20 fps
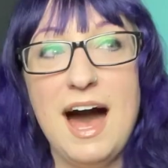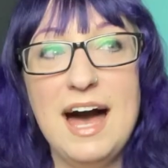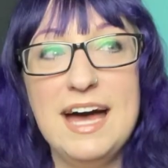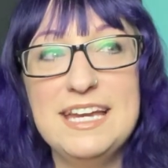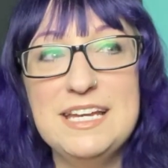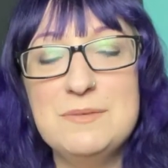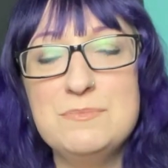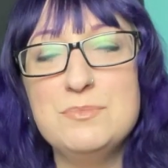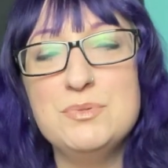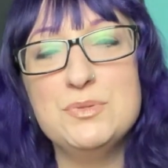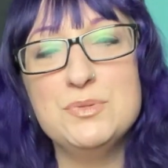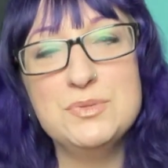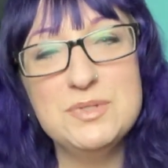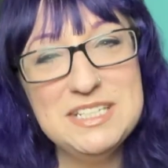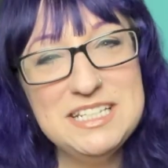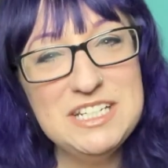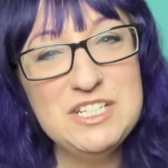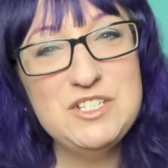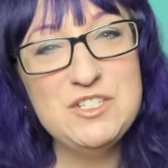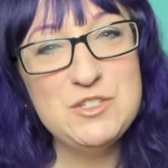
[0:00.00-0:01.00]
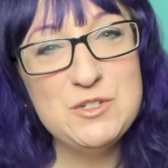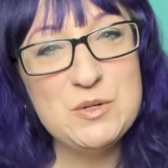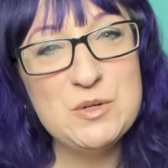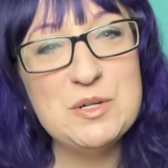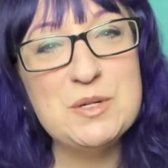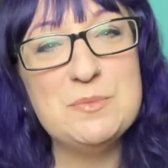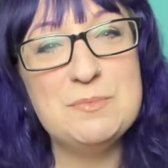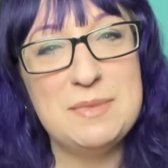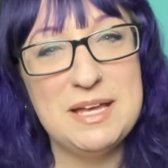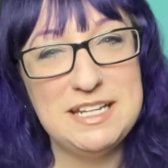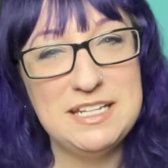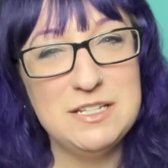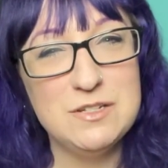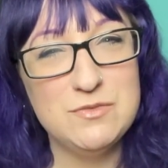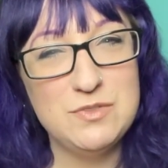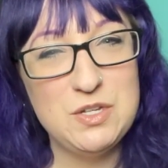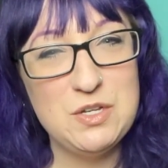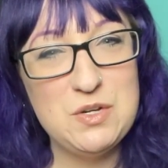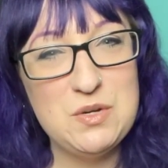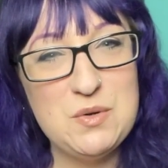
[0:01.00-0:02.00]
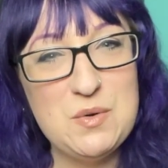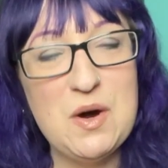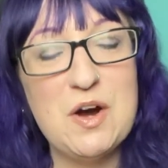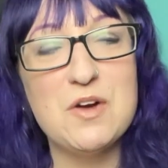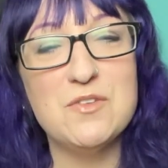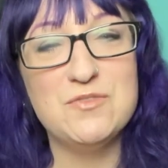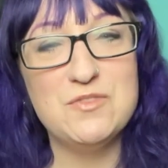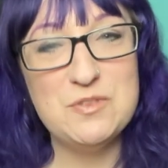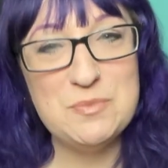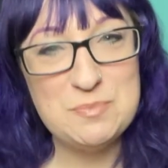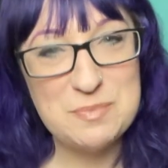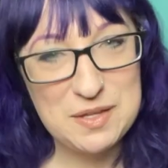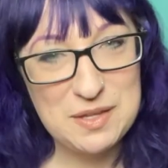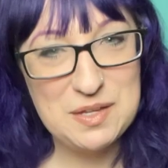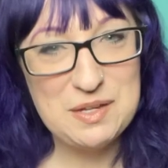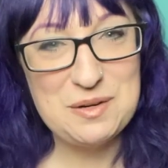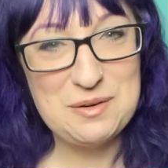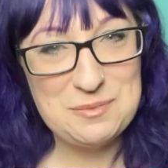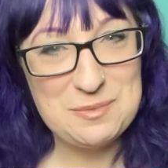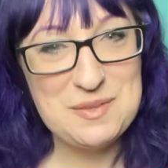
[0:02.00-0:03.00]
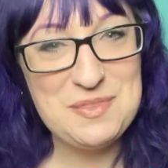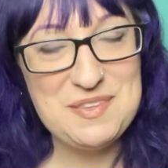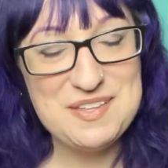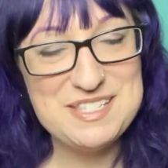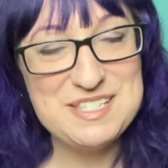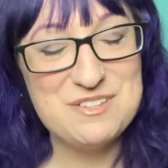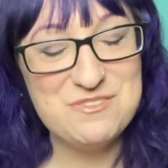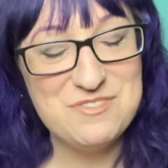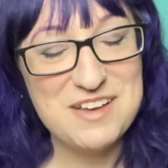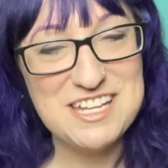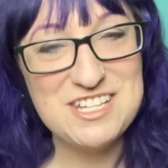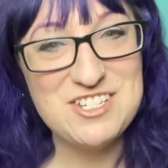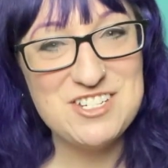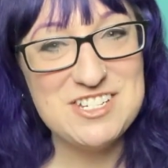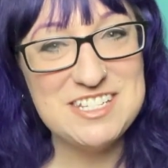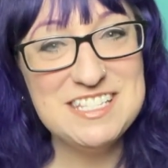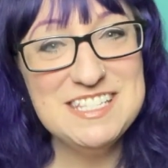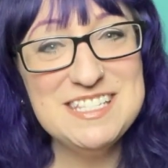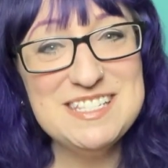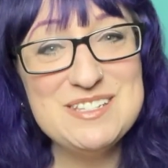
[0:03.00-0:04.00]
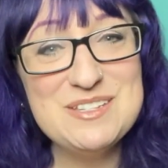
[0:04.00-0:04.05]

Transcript: I am pretty sure many of you are familiar with these inventions,